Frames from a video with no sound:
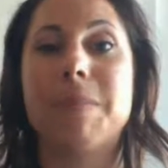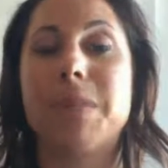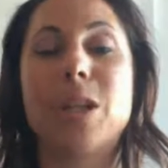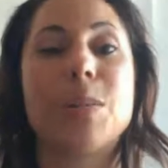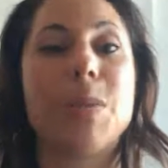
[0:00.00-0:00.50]

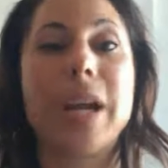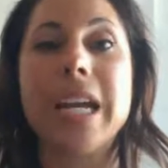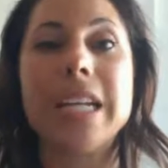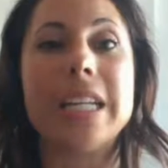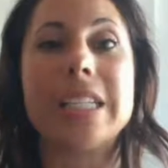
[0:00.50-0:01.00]
their
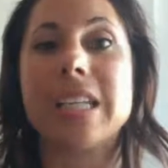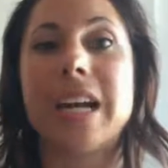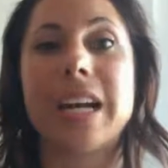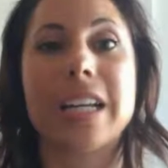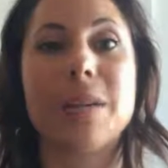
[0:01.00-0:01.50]
brain is
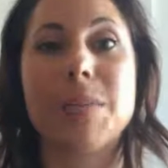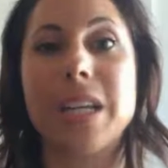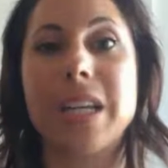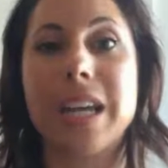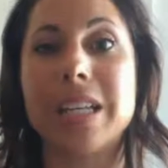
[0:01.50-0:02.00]
not going to
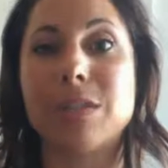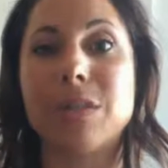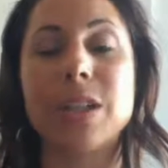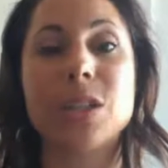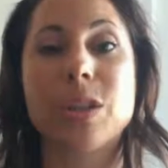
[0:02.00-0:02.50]
be as
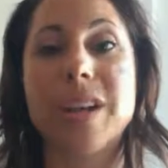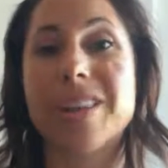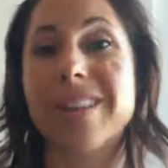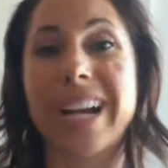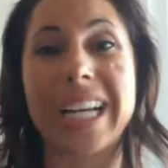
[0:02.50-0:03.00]
functional and they're
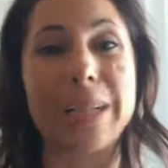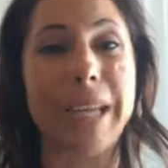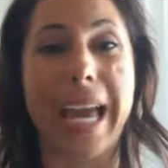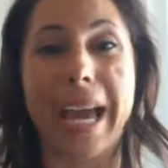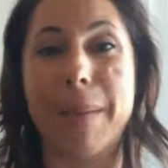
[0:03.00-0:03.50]
not going to be
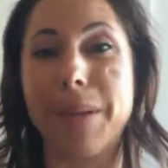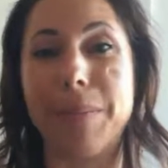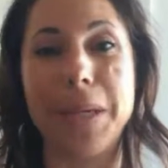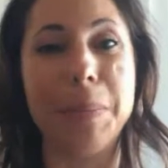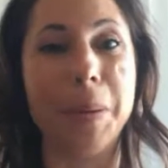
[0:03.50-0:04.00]
happy
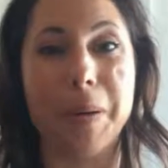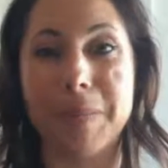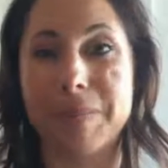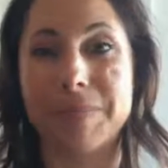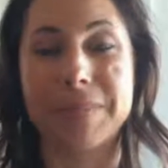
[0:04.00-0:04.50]
people.
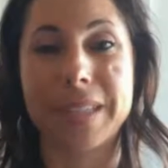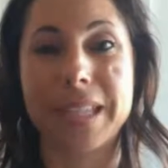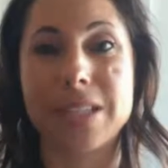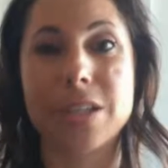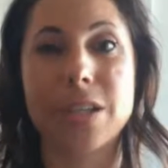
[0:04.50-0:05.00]

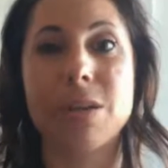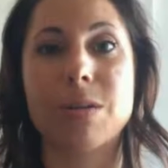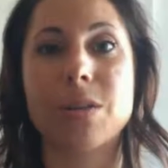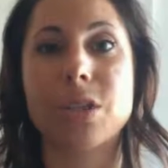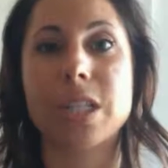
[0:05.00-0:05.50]

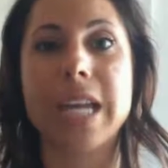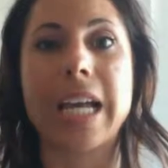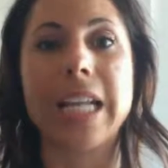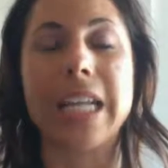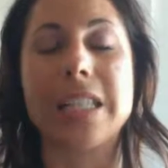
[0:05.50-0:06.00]
So just
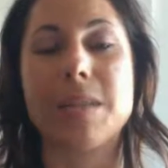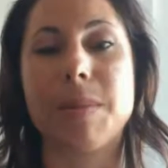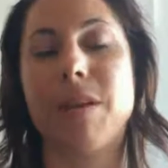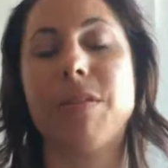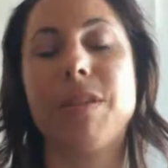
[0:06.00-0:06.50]
adding in some
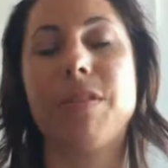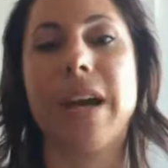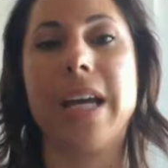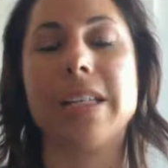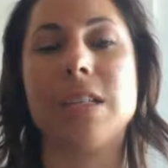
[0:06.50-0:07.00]
healthy
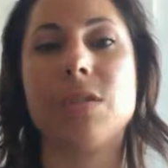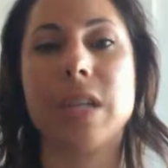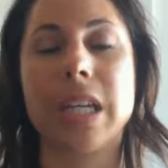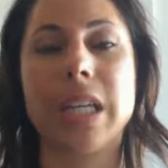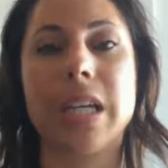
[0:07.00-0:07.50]
fats and
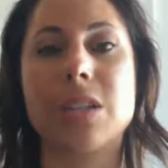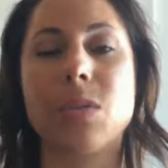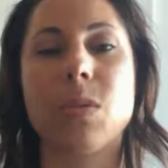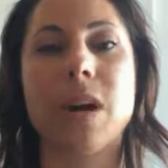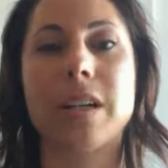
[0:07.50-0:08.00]
drinking lots
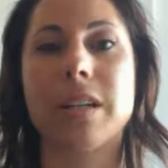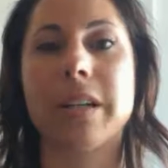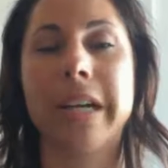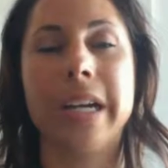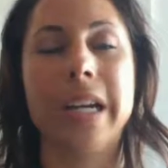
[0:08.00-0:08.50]
of water
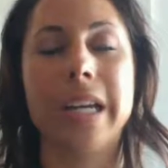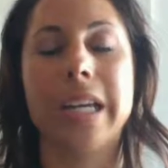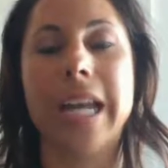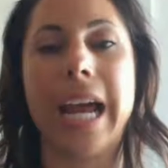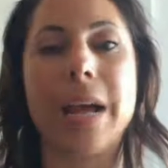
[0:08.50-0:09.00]

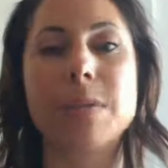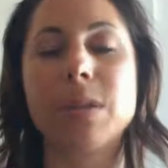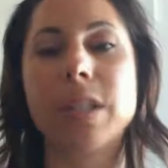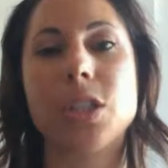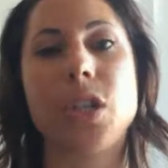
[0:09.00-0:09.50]
can
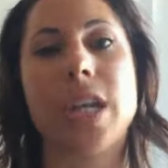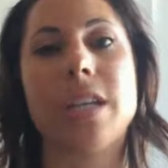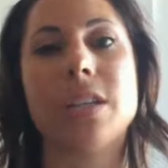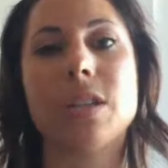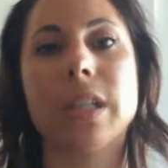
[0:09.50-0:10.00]
absolutely
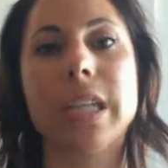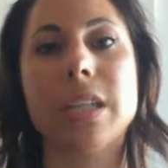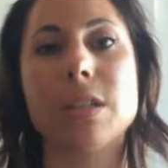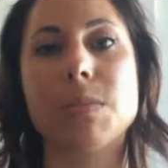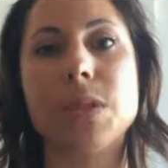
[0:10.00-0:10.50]
change the
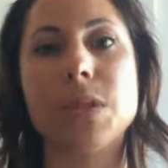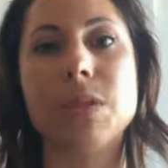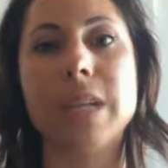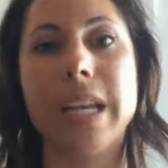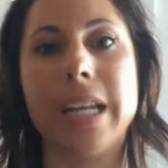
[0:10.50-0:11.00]
leader's
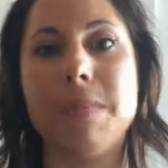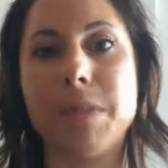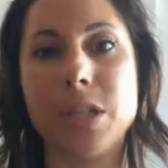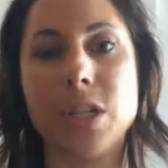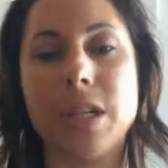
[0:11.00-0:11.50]
mood and
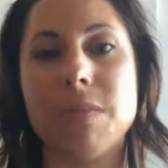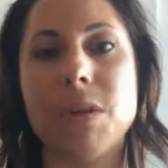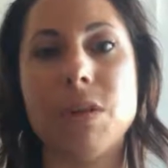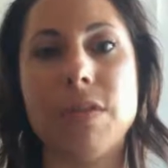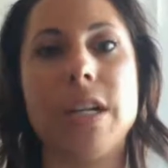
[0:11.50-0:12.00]
ambition and
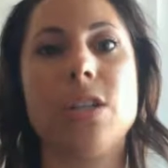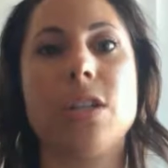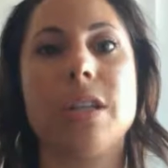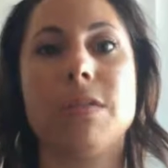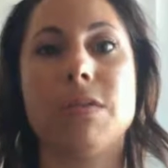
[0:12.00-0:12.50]

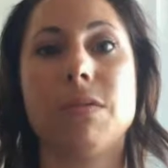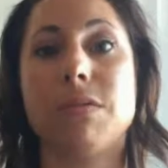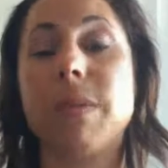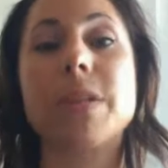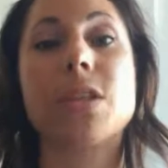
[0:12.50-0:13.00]
motivation
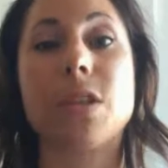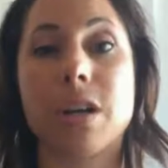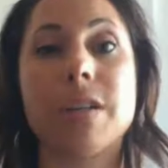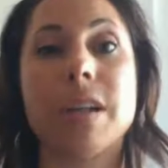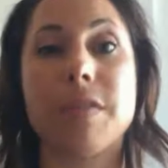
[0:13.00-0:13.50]
from the
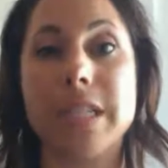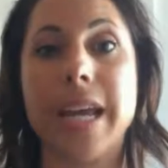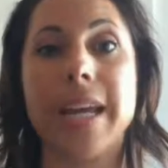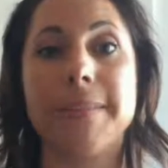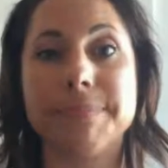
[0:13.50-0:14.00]
start of the day.